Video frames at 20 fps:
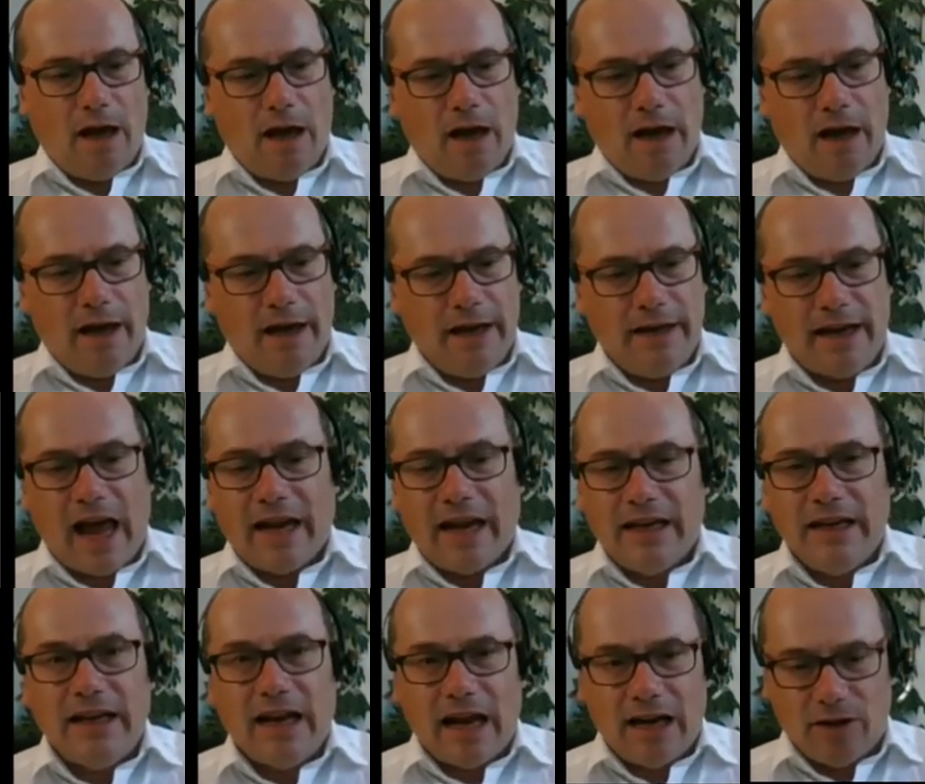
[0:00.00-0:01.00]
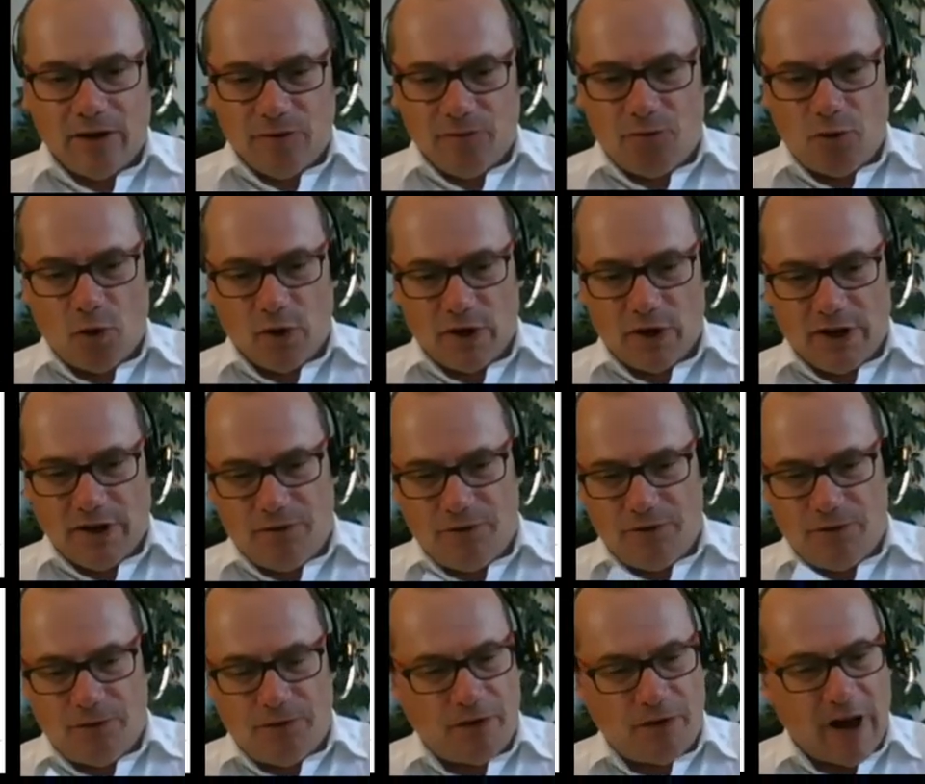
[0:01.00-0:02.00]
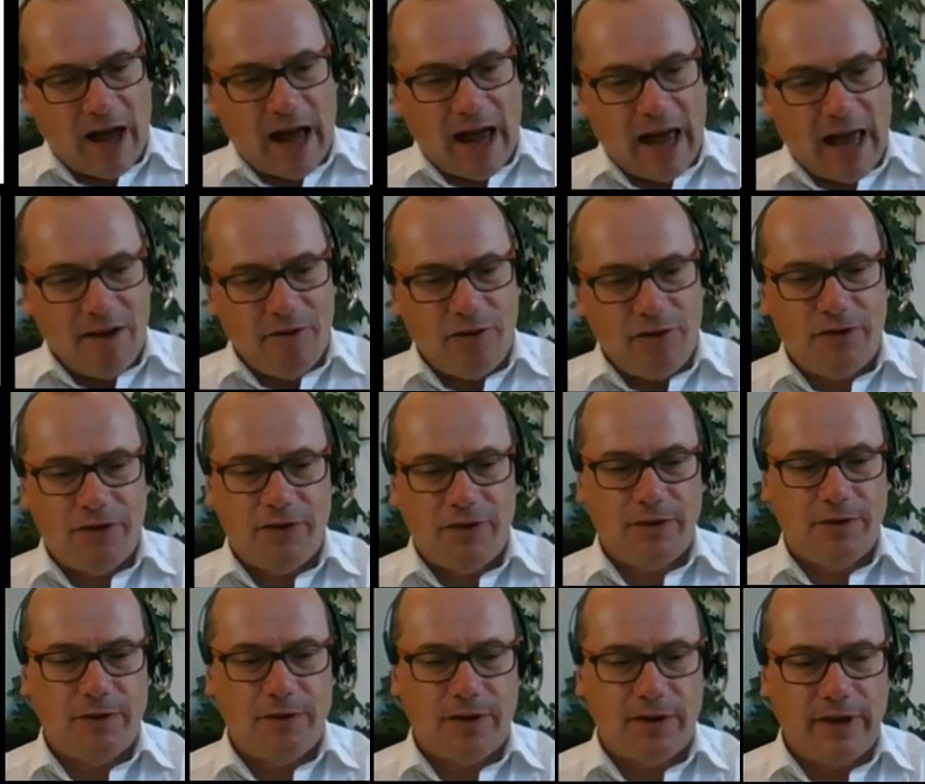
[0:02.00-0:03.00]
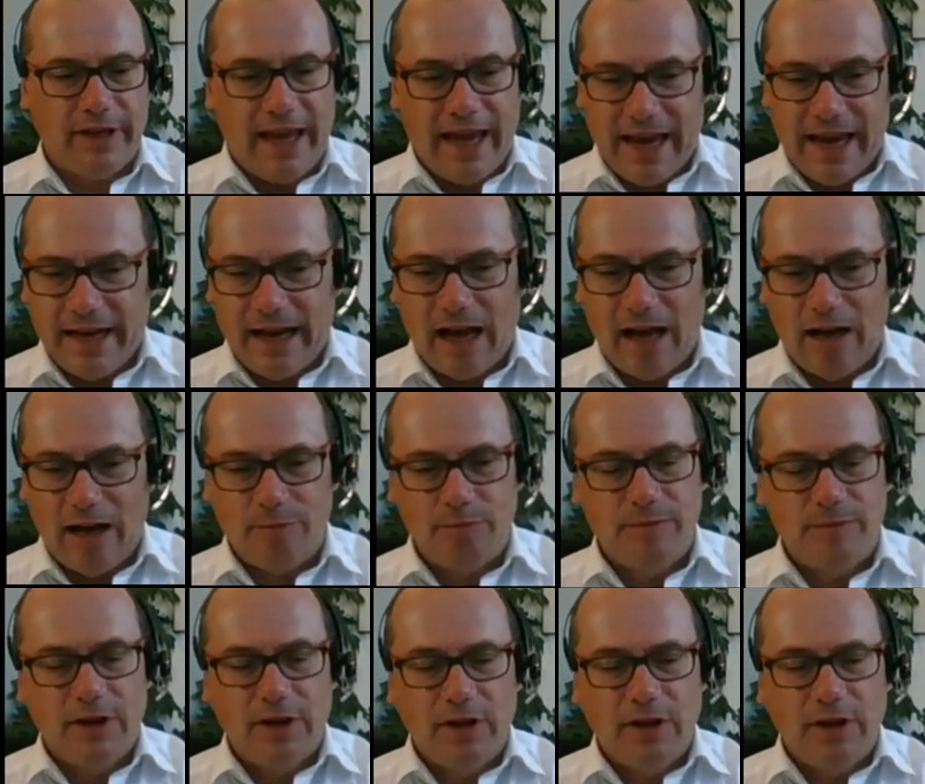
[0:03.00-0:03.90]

In 1945, Jena